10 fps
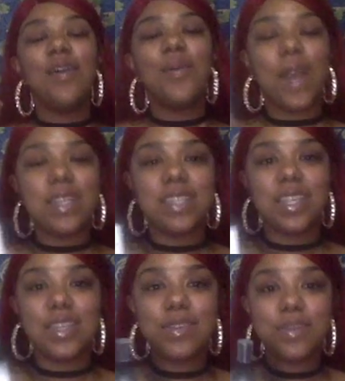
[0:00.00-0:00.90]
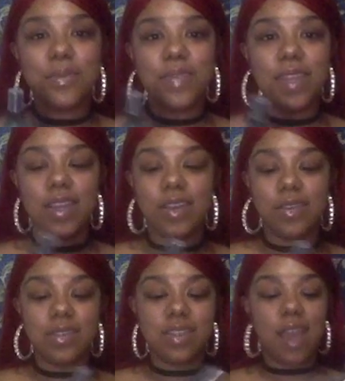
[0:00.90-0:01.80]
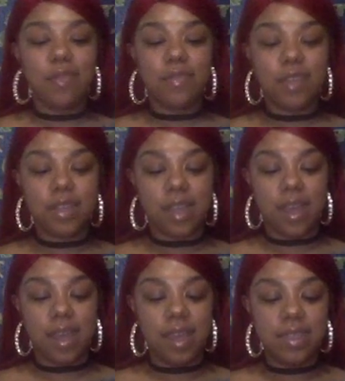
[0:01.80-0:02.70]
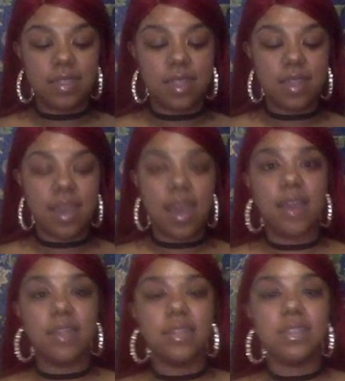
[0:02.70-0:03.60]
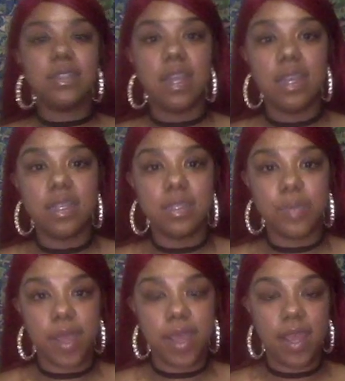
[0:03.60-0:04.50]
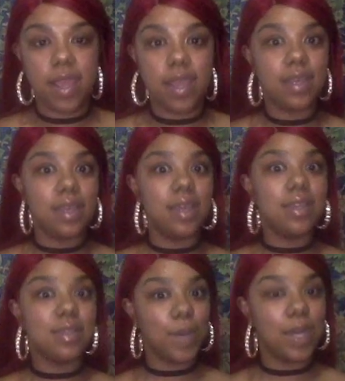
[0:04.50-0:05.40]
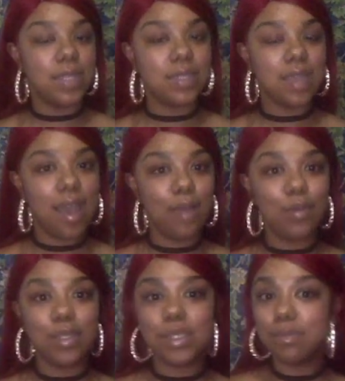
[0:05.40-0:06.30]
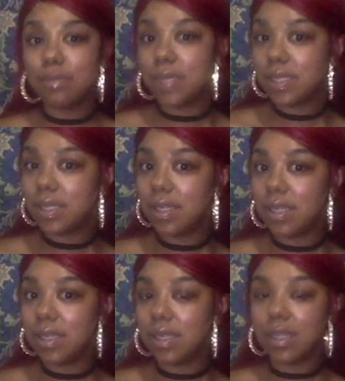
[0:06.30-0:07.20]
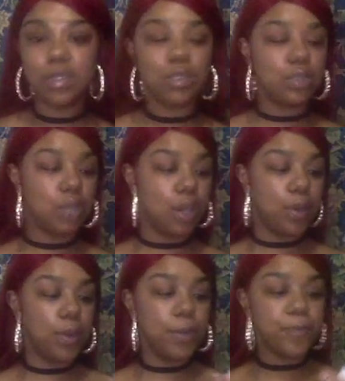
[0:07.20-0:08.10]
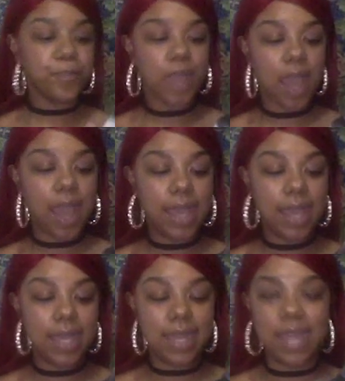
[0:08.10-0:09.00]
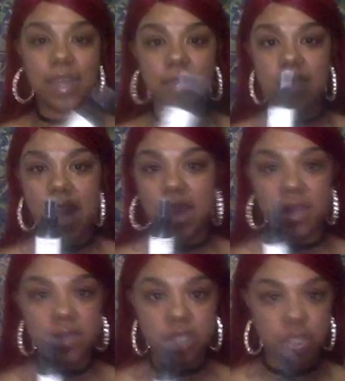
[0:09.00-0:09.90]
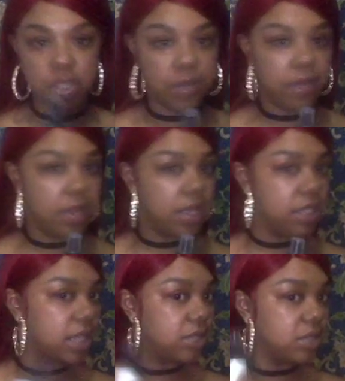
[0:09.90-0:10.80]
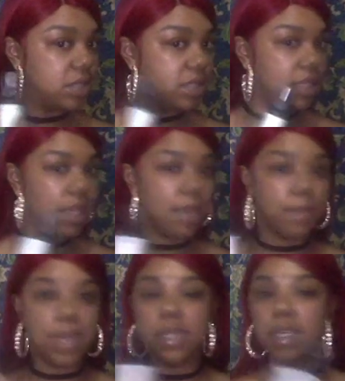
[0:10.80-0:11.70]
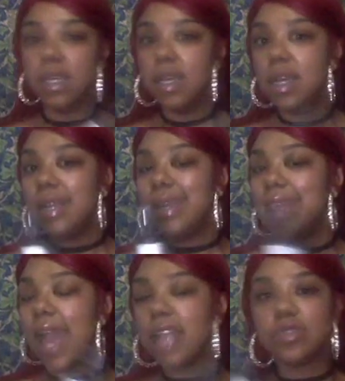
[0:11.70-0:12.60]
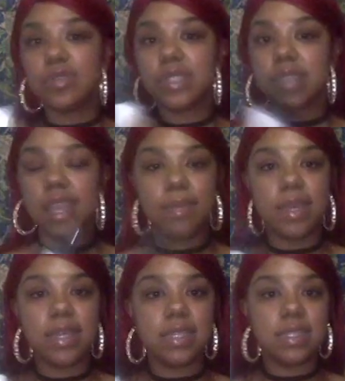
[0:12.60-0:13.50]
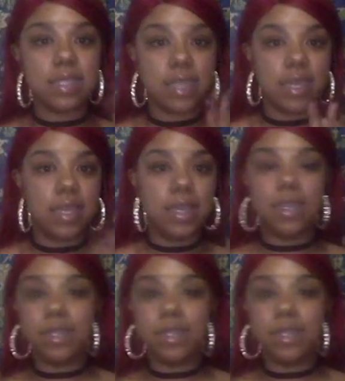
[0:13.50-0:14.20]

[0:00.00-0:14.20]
watching YouTube videos, I realized that setting spray is what I was missing. So I got, and I love, I love a dewy finish, as you can see, like my natural skin because it,